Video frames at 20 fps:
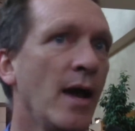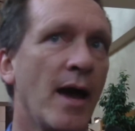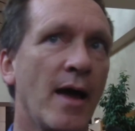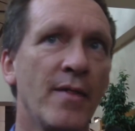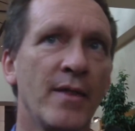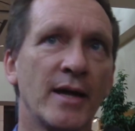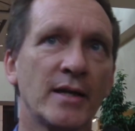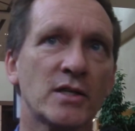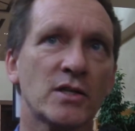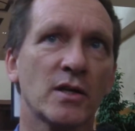
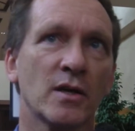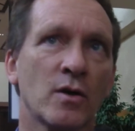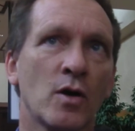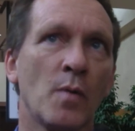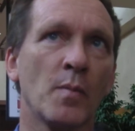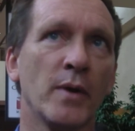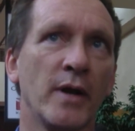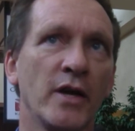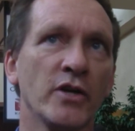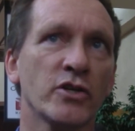And that's a
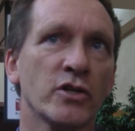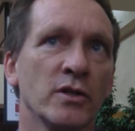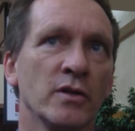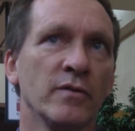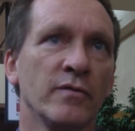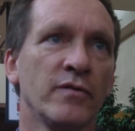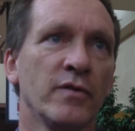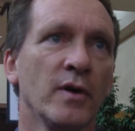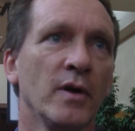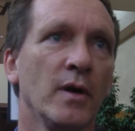combination
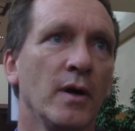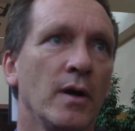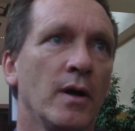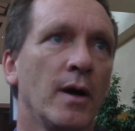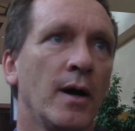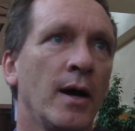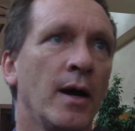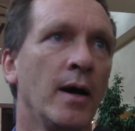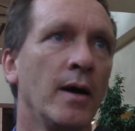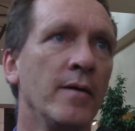
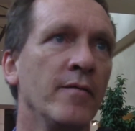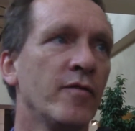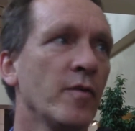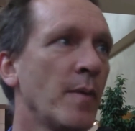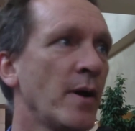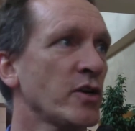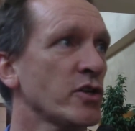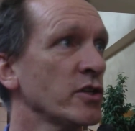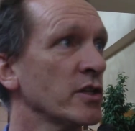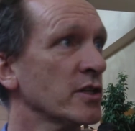of
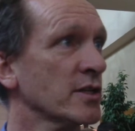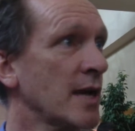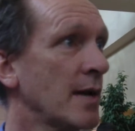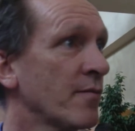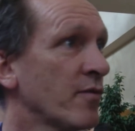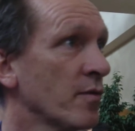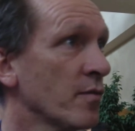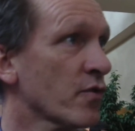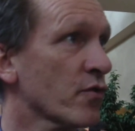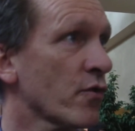information that's
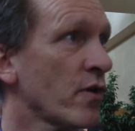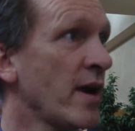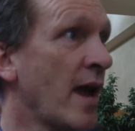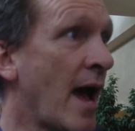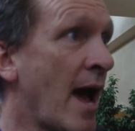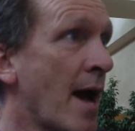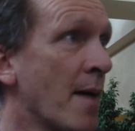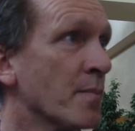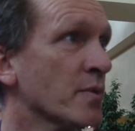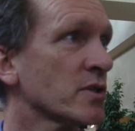come from 3
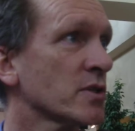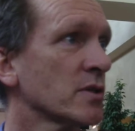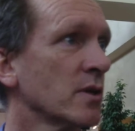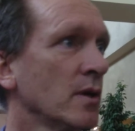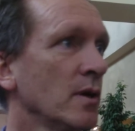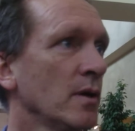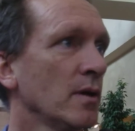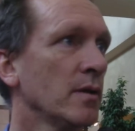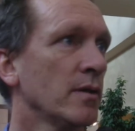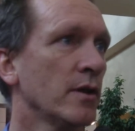apps
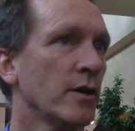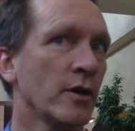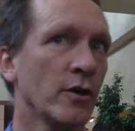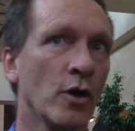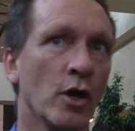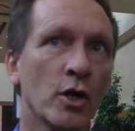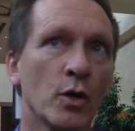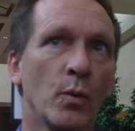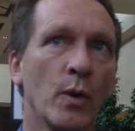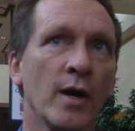that are
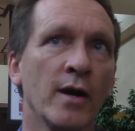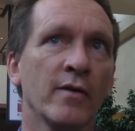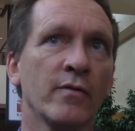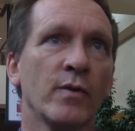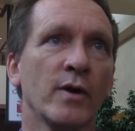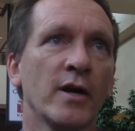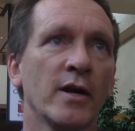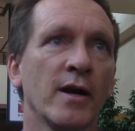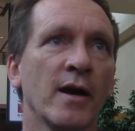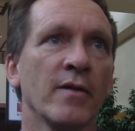not aware of
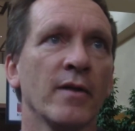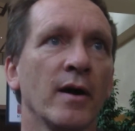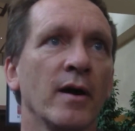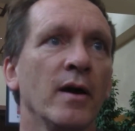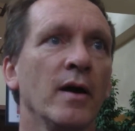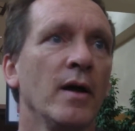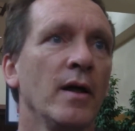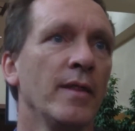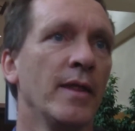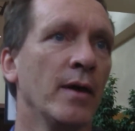one another.
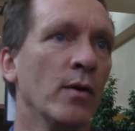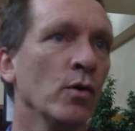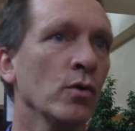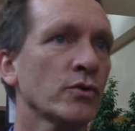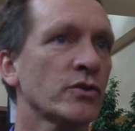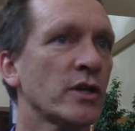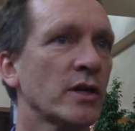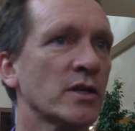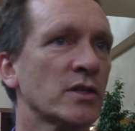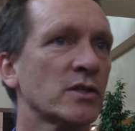They're
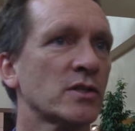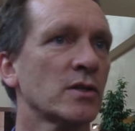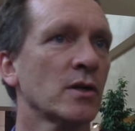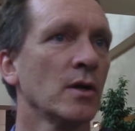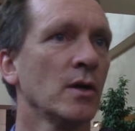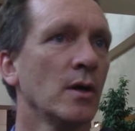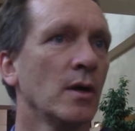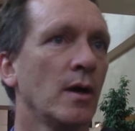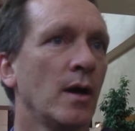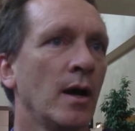all just
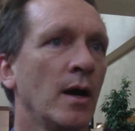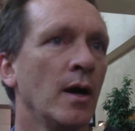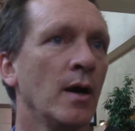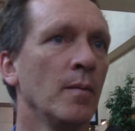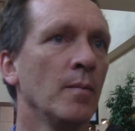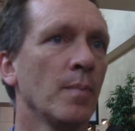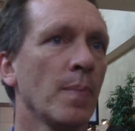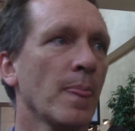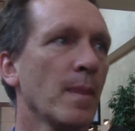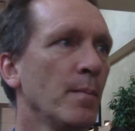
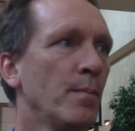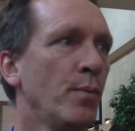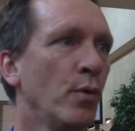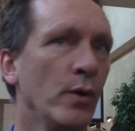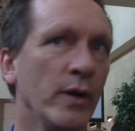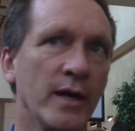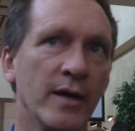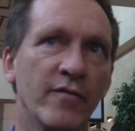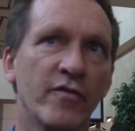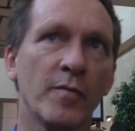
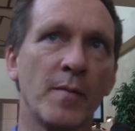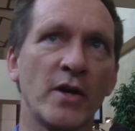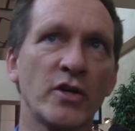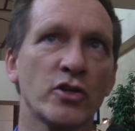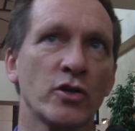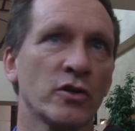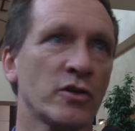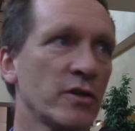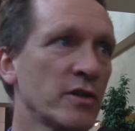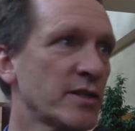putting
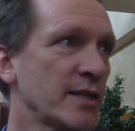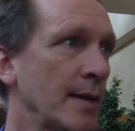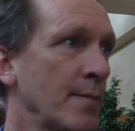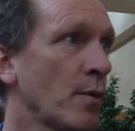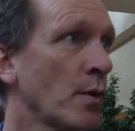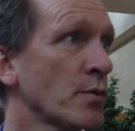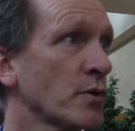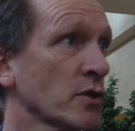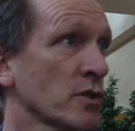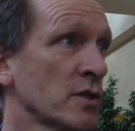information onto the
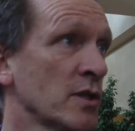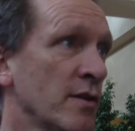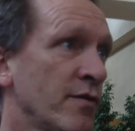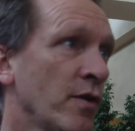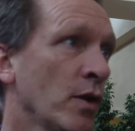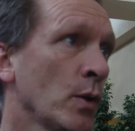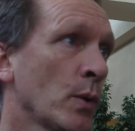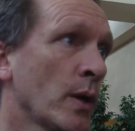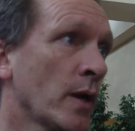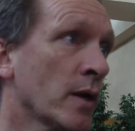same objects, and they're
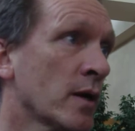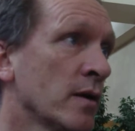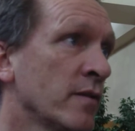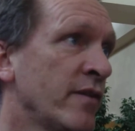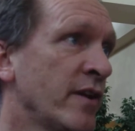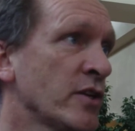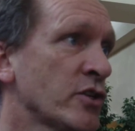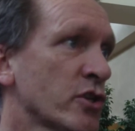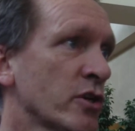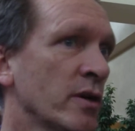following a
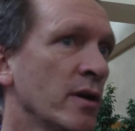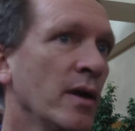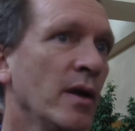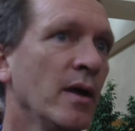convention.